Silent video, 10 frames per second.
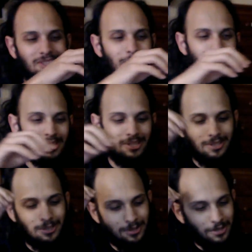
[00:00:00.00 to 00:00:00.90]
stumbles
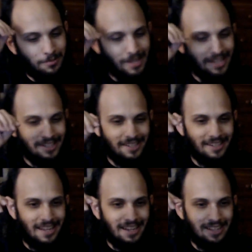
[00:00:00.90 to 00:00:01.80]
on Nuclear Man,
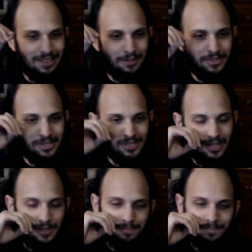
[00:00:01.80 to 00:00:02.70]
and I love this
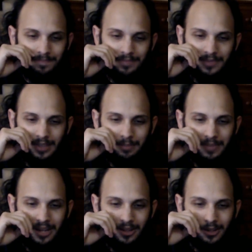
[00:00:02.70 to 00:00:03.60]

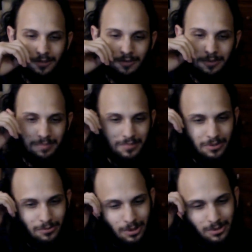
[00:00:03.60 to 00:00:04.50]
monologue from
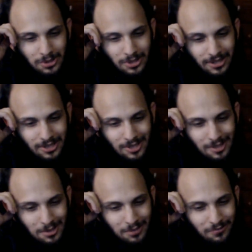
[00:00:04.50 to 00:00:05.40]
Rogol Zar as he
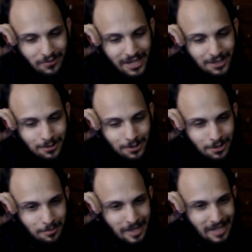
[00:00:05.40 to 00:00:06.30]
goes to fight
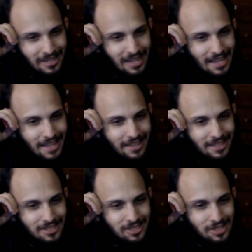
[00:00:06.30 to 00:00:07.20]
Nuclear Man.
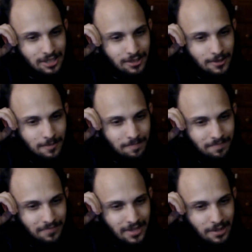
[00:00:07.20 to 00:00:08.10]
That seal,
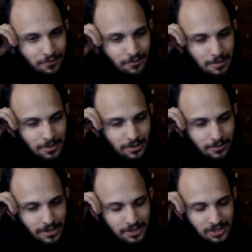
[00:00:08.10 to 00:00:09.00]
that family
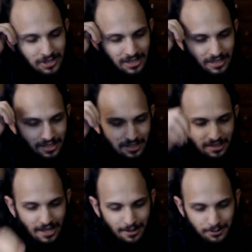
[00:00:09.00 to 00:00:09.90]
crest,
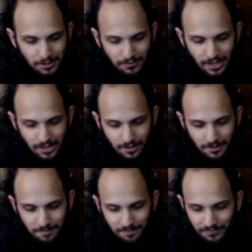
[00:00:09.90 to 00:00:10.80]
the House of
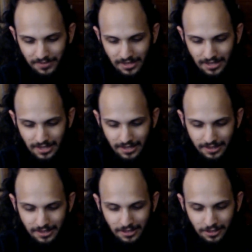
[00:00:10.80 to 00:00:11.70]
El,
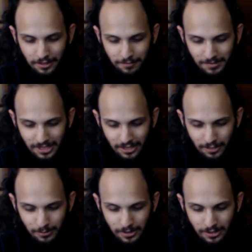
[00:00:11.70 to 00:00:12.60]
they leave me
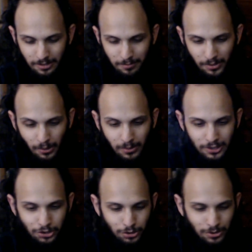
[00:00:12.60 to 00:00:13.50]
here with their
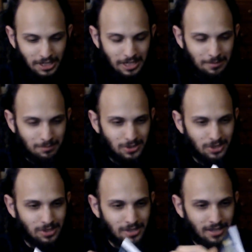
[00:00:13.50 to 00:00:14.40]
broken
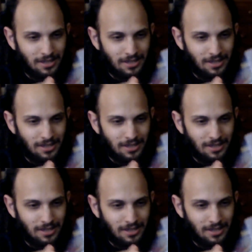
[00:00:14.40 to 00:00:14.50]
dreams.